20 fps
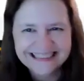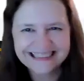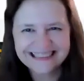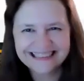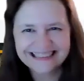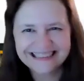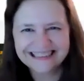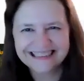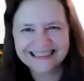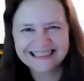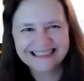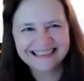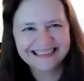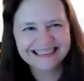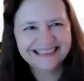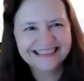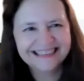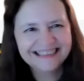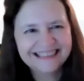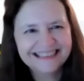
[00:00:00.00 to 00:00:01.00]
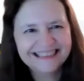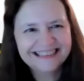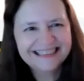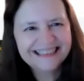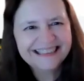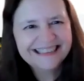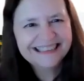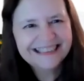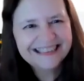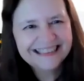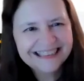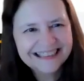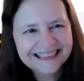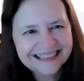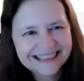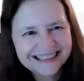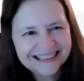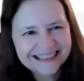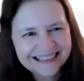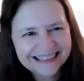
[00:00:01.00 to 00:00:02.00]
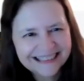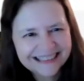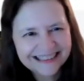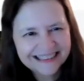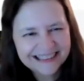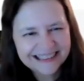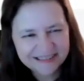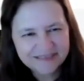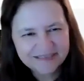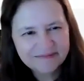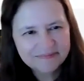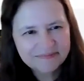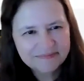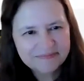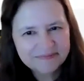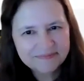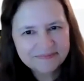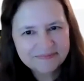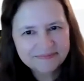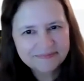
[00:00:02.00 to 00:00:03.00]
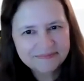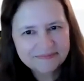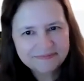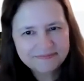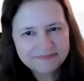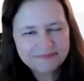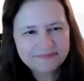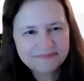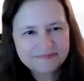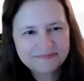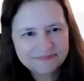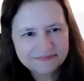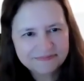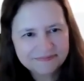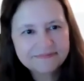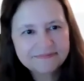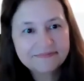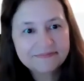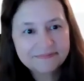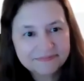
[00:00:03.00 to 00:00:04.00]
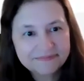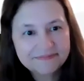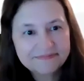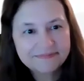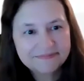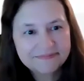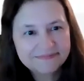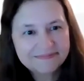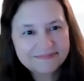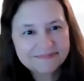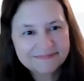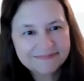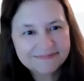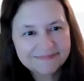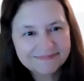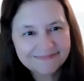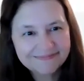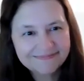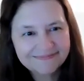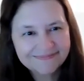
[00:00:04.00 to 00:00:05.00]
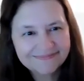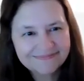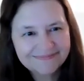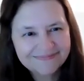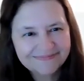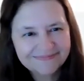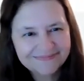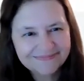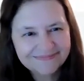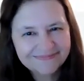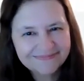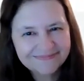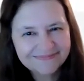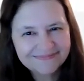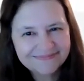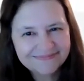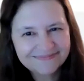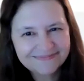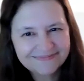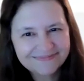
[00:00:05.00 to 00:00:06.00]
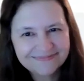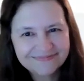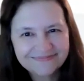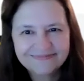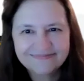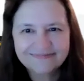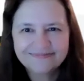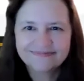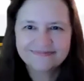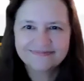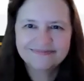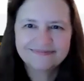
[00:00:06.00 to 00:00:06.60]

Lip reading: No words are spoken by the person on screen.